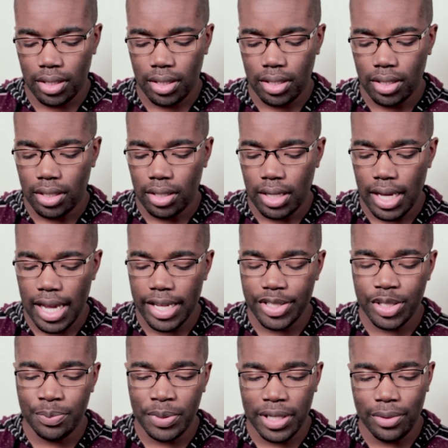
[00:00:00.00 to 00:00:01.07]
uh,
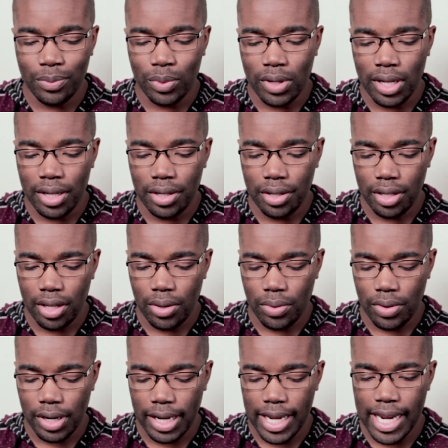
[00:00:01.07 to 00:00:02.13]
H B one,
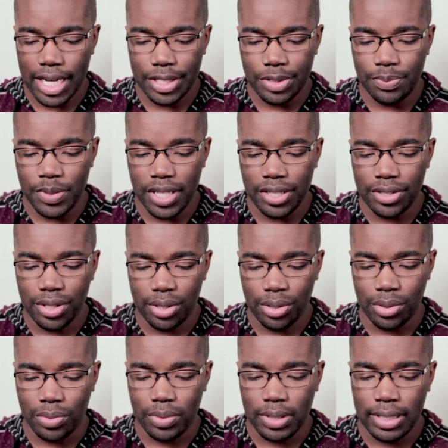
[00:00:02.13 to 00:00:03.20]
or H B
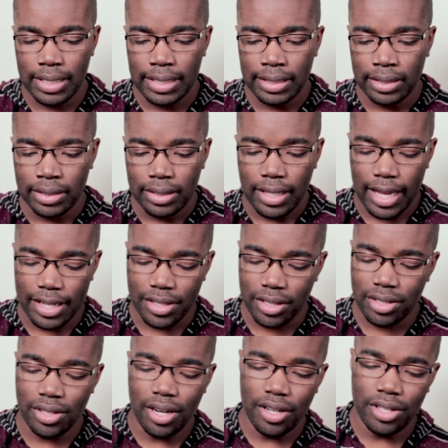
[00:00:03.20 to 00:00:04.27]
two. I
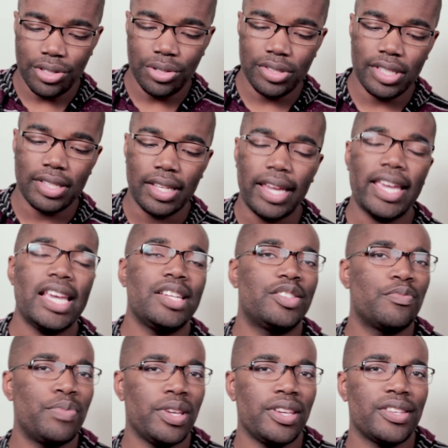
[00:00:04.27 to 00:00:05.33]
just started using the
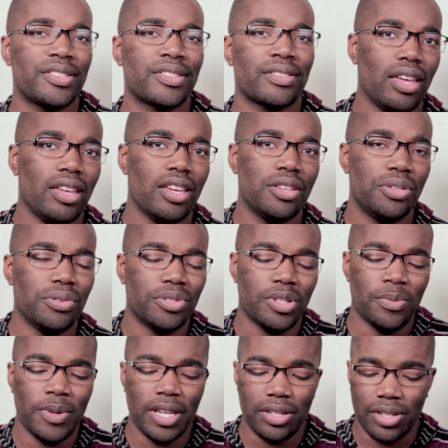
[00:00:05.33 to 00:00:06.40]
H Bs. It used
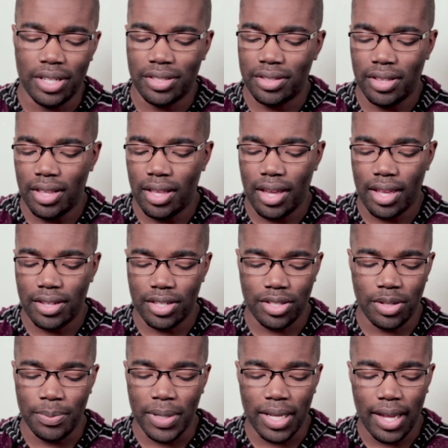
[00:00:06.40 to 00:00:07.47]
to be just the
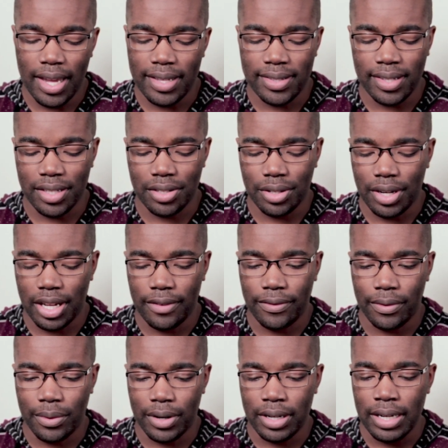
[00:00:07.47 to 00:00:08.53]
just to be A six or A
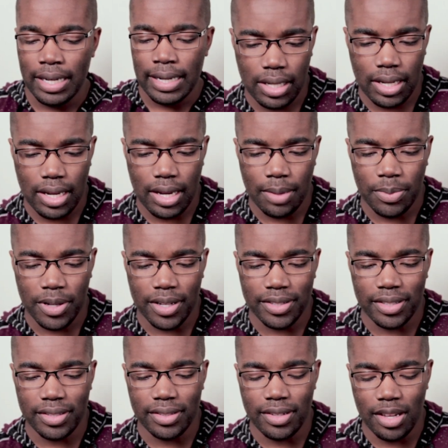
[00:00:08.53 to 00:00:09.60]
four. Yeah,
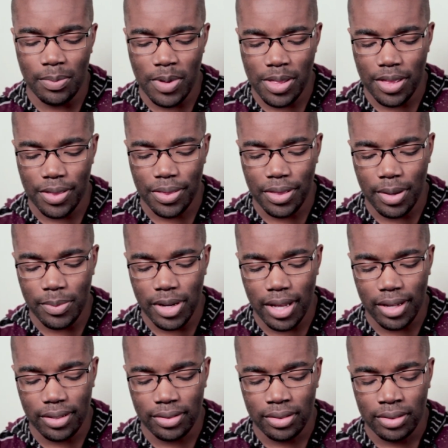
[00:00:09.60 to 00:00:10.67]
because this is going to be the
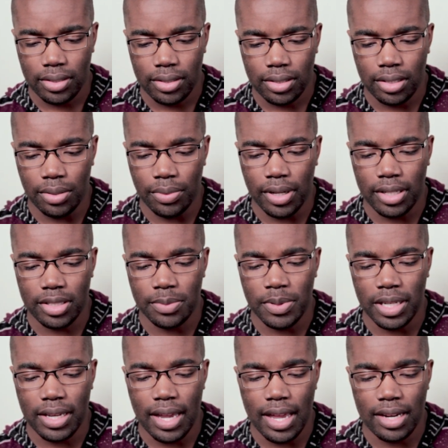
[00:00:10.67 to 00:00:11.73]
thumbnail. You want it to
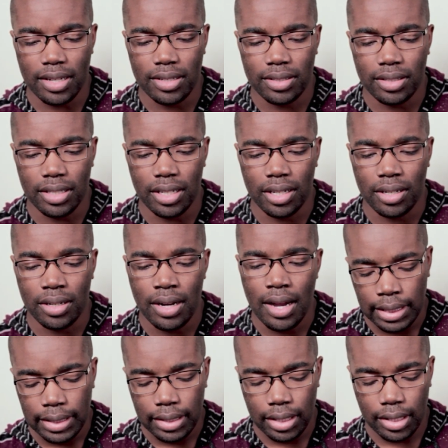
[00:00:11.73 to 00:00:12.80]
be kind of clear.
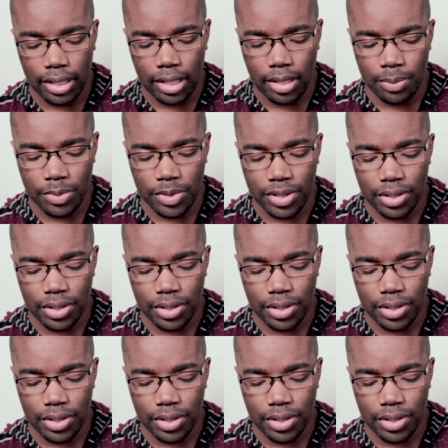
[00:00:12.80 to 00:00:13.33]
Um,